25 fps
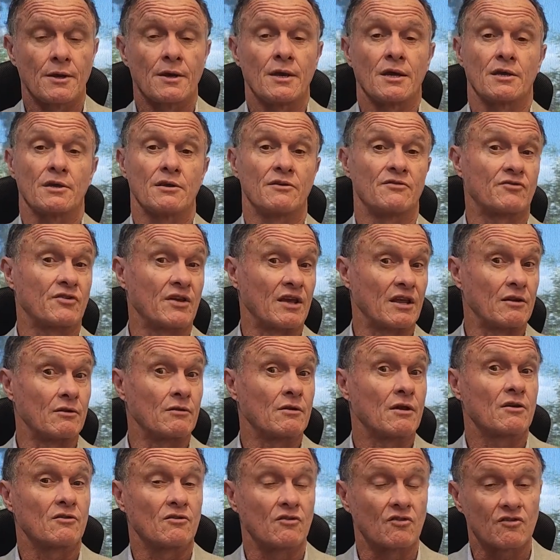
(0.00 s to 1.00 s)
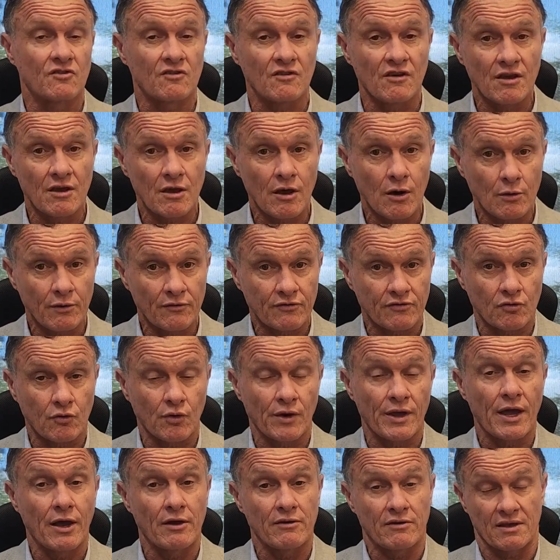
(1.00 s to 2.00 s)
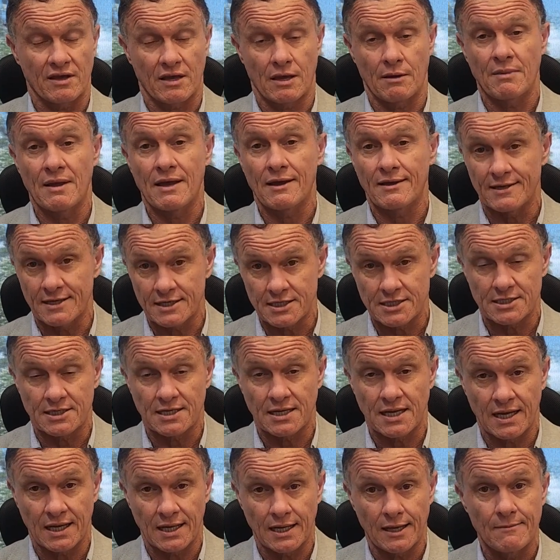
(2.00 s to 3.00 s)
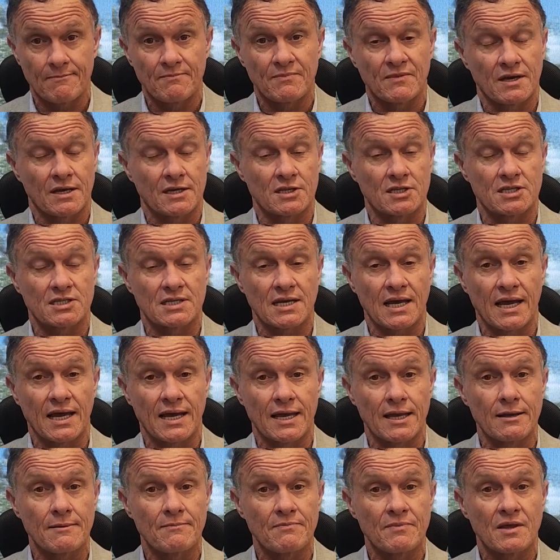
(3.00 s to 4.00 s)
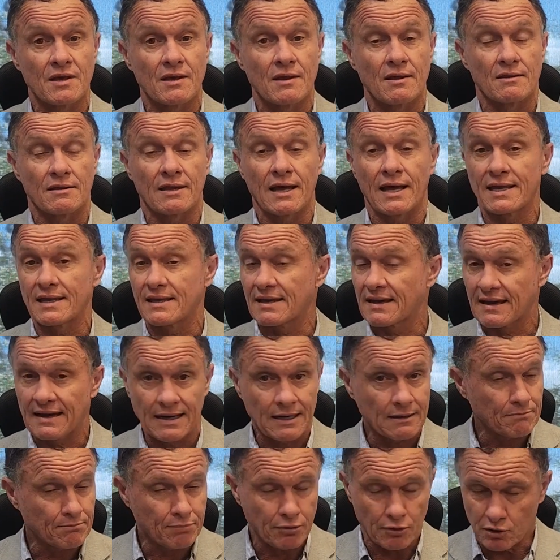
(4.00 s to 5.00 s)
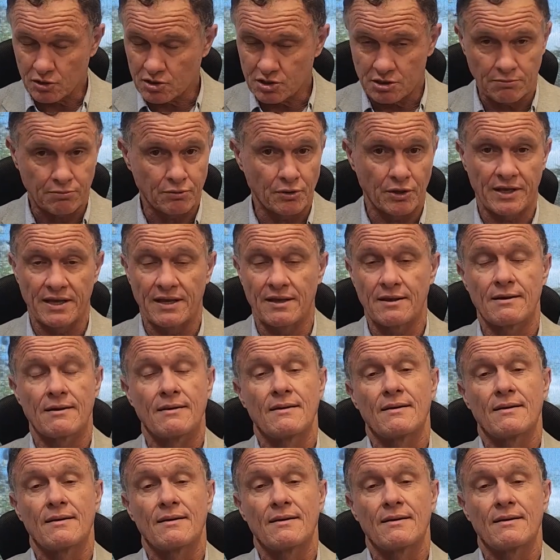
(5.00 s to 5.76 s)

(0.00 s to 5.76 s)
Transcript: You've seen the CEO of Toyota come out yesterday and say they can't possibly